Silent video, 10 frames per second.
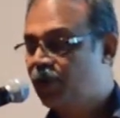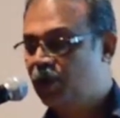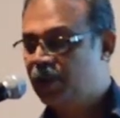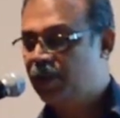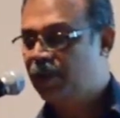
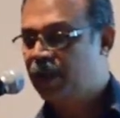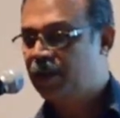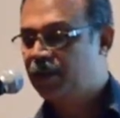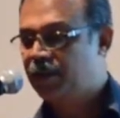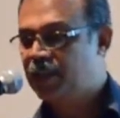fourth
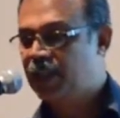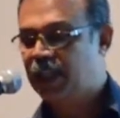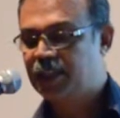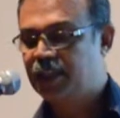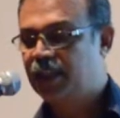event of its
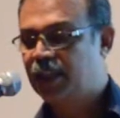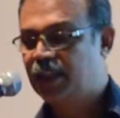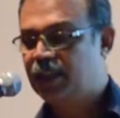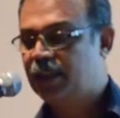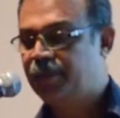lecture
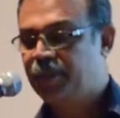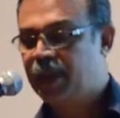series,